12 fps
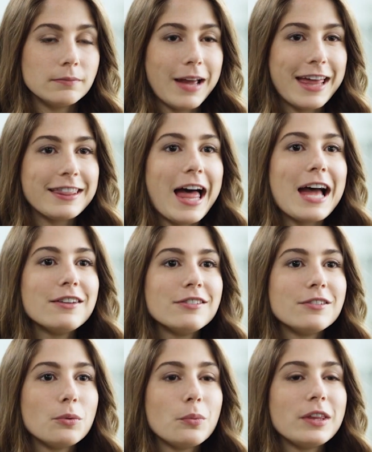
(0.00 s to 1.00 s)
And
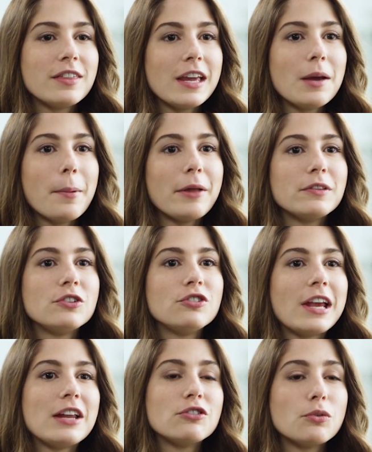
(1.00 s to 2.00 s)
last, we think about the
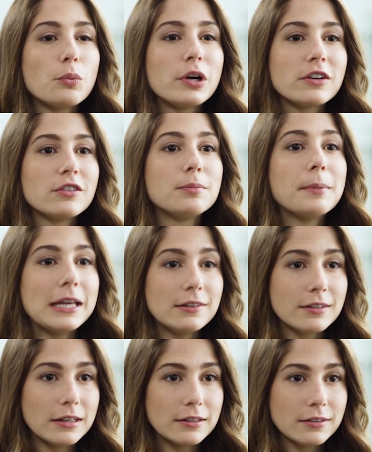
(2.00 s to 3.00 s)
change in
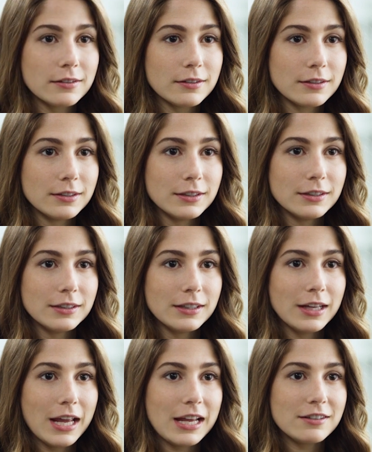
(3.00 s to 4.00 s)
workspaces.
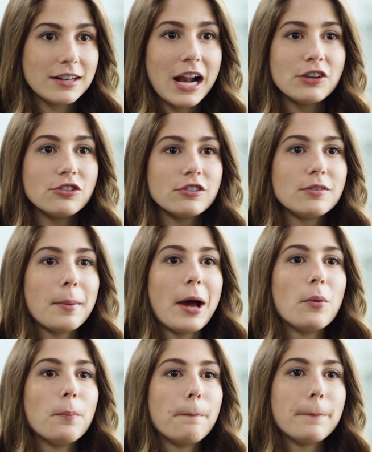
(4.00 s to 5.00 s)
It's not just
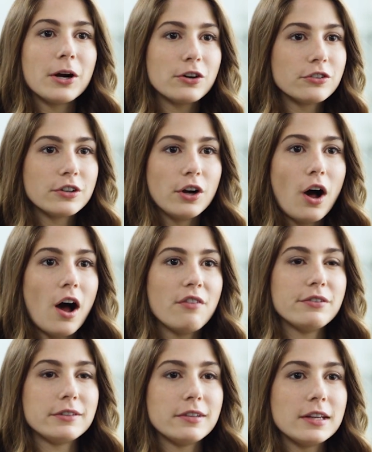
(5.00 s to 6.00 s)
about personal
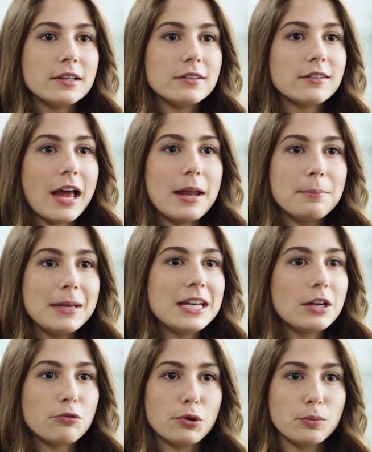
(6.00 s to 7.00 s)
offices and
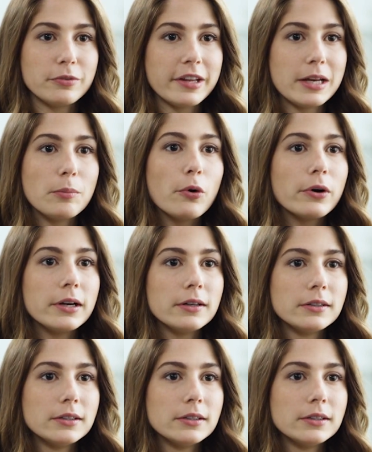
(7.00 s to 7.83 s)
meeting rooms anymore.